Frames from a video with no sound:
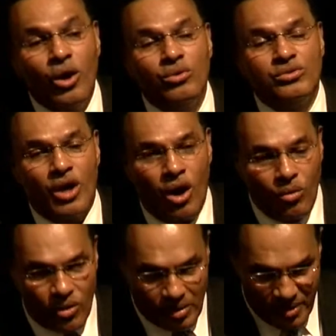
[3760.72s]
Who
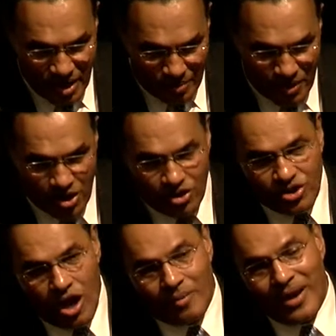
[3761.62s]
don't want to be helped? Are you
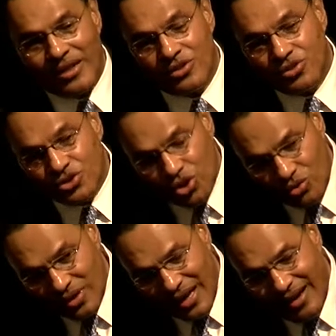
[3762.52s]
talking about at the
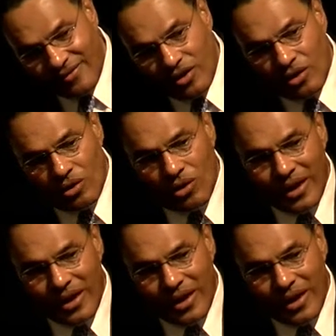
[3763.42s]
student level,